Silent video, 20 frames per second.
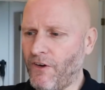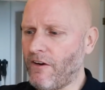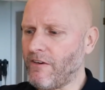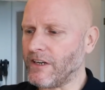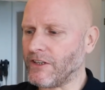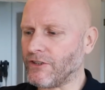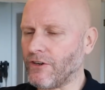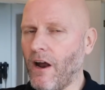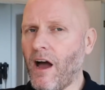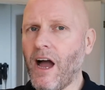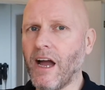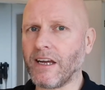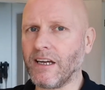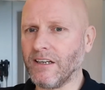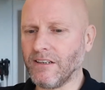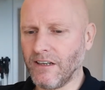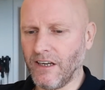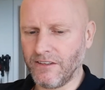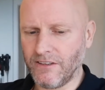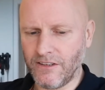very dry.
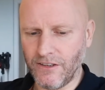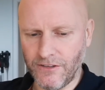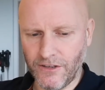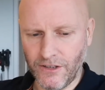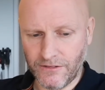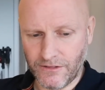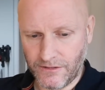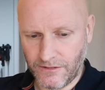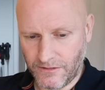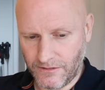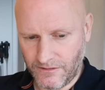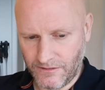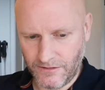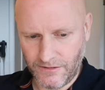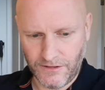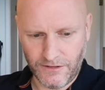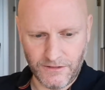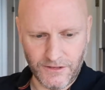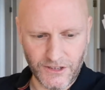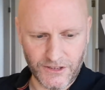And the
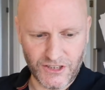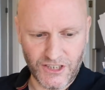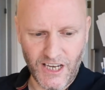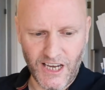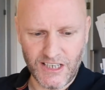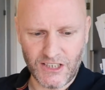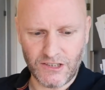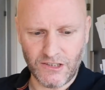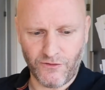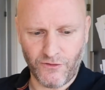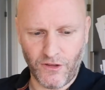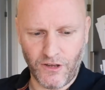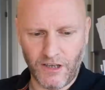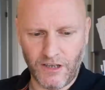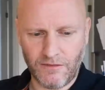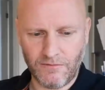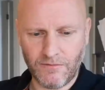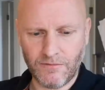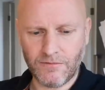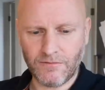taste of
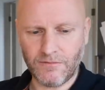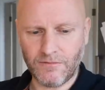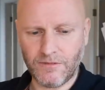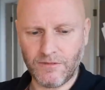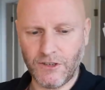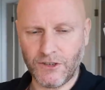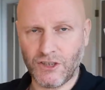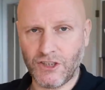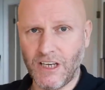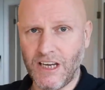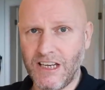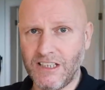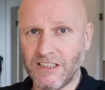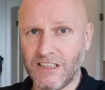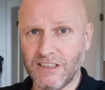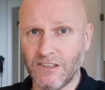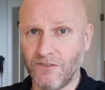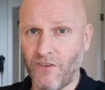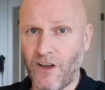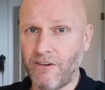the cheese
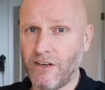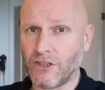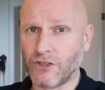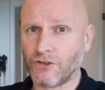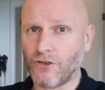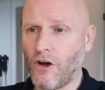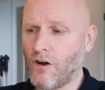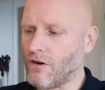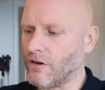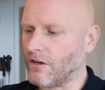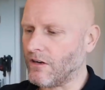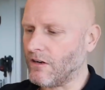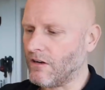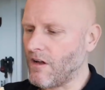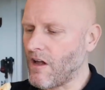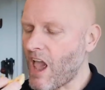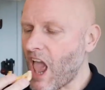isn't very strong.